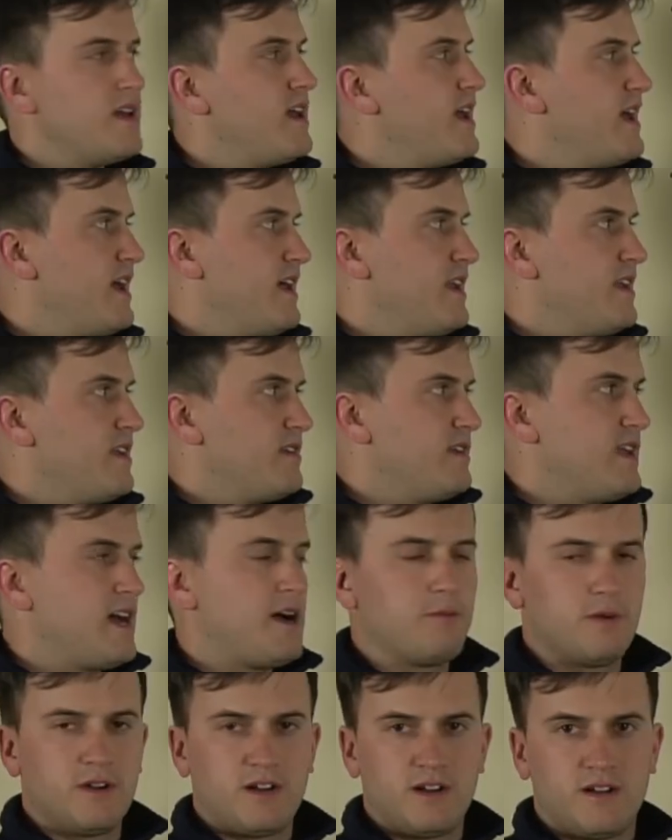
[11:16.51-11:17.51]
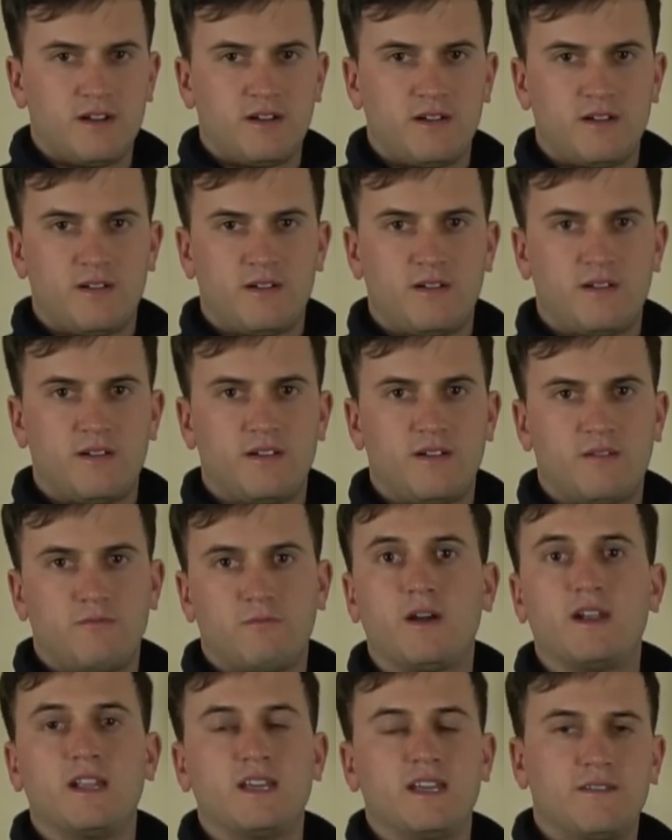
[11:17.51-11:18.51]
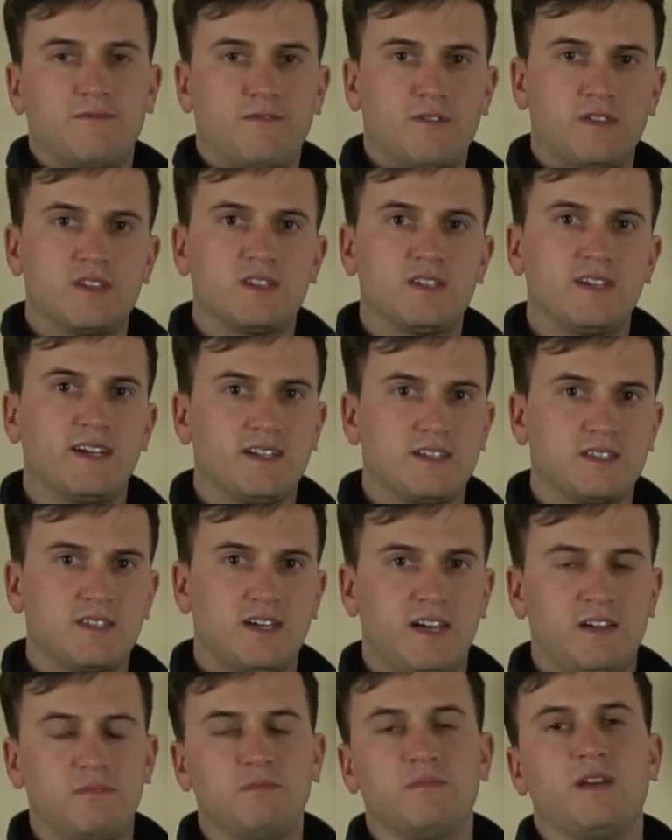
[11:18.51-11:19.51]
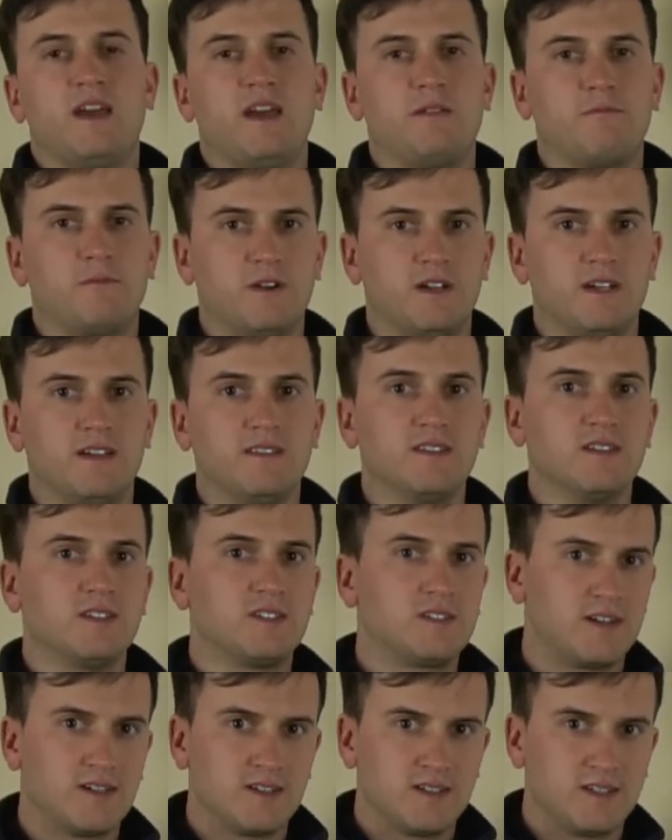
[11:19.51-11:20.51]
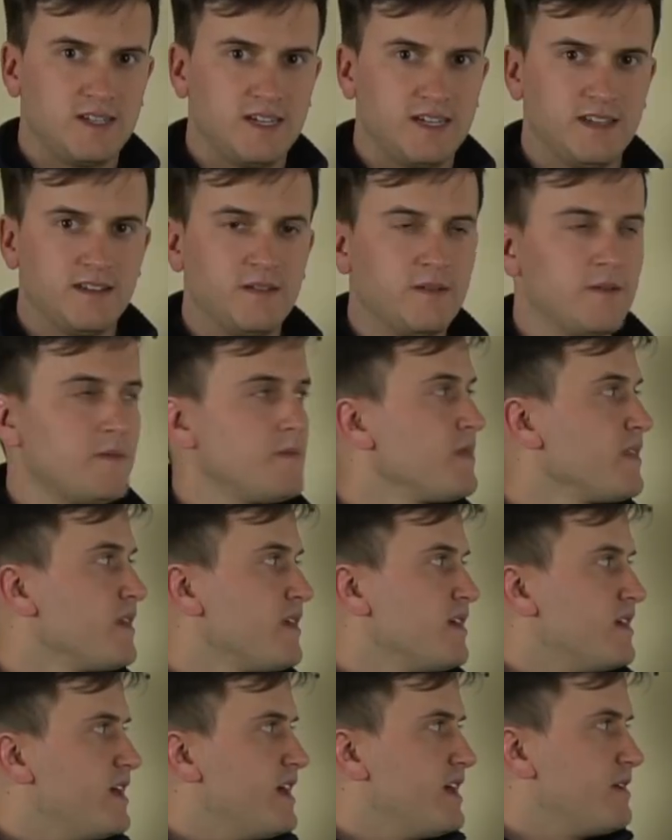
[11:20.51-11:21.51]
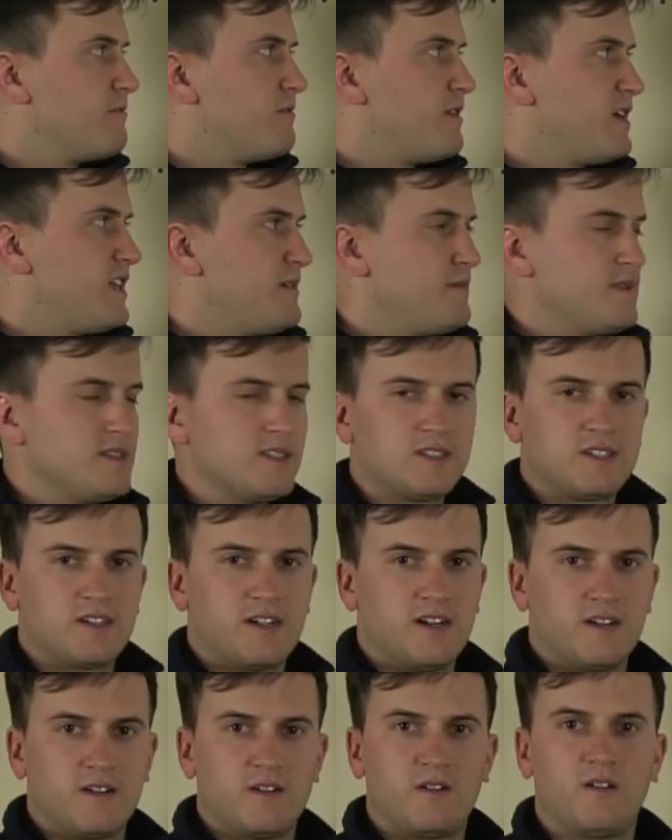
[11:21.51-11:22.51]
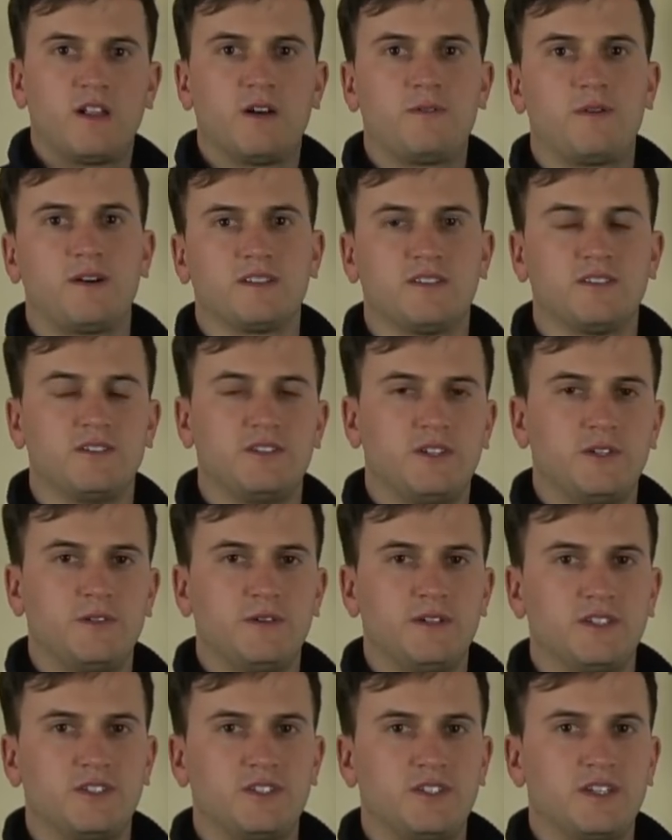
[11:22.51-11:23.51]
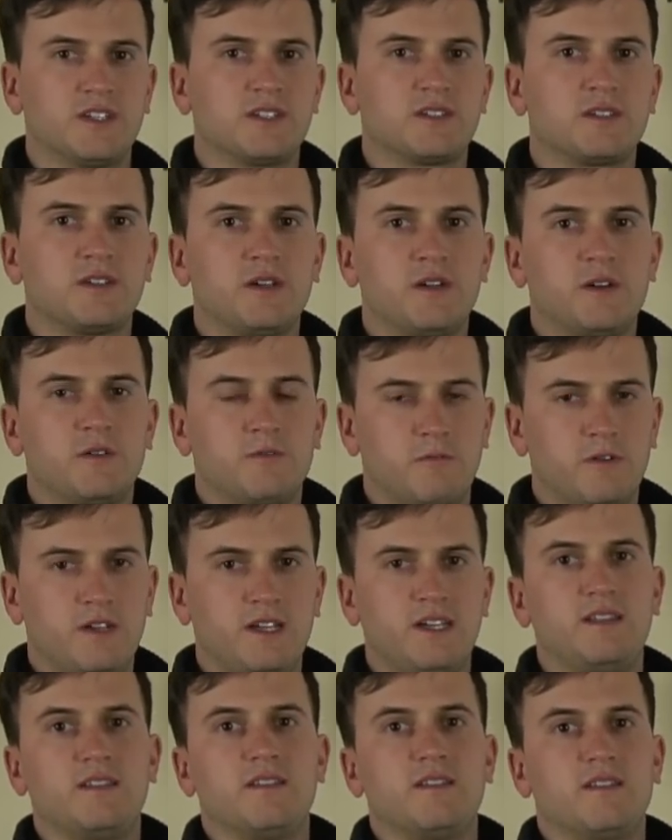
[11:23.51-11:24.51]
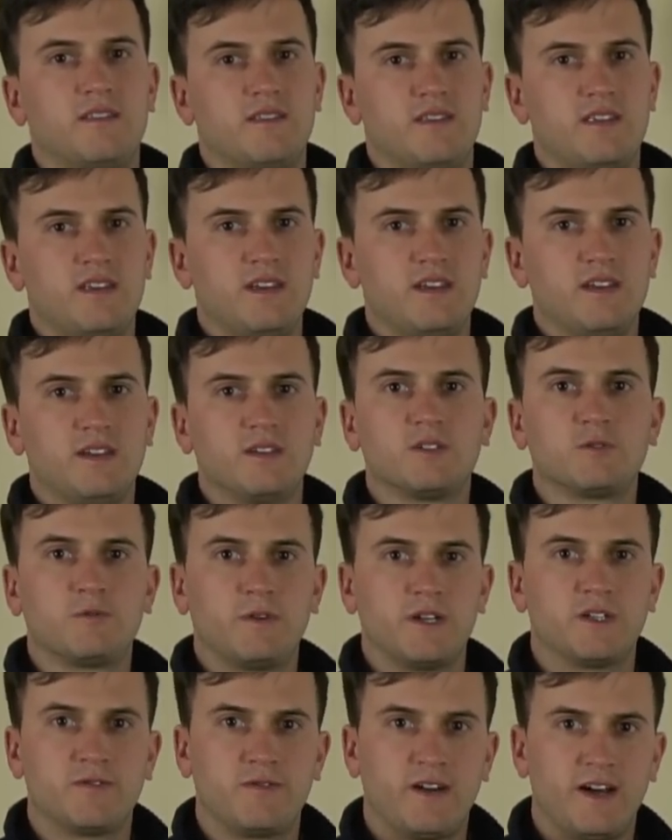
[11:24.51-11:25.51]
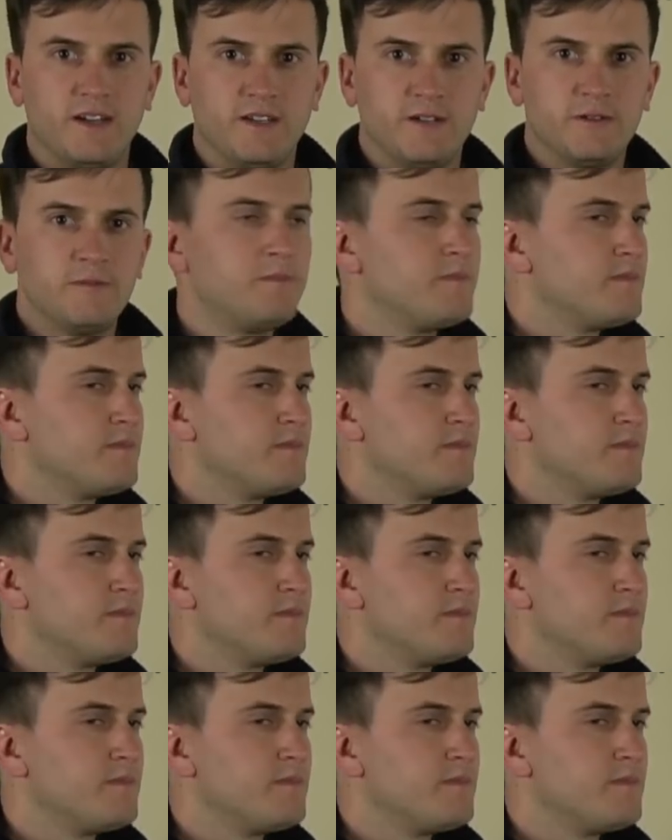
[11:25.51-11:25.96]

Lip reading: and now we're running it for the second time and we're in the start state. And while I'm in start, all I want to do is just read the switch value.